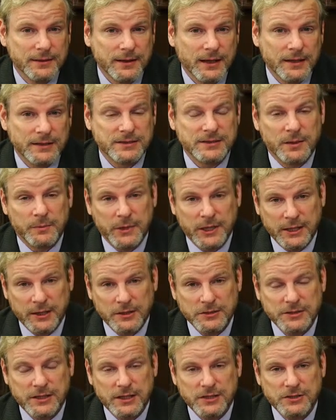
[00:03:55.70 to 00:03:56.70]
and somebody
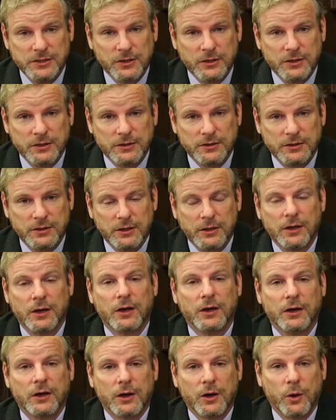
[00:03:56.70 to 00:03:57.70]
else gets hurt,
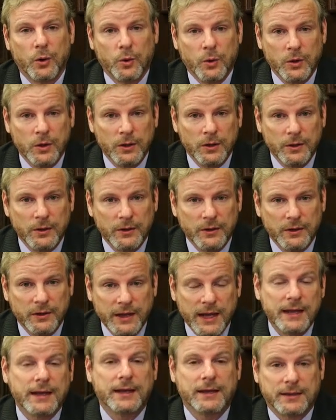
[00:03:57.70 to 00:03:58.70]
or
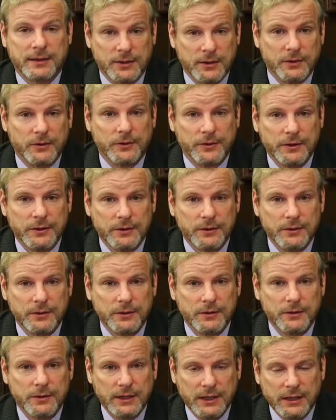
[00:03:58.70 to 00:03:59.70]
they get killed
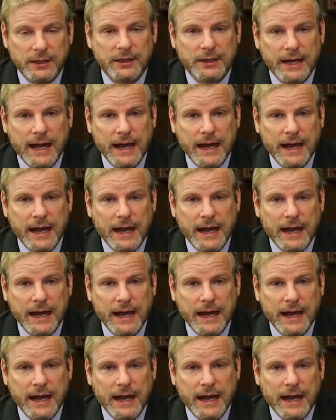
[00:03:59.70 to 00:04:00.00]
in an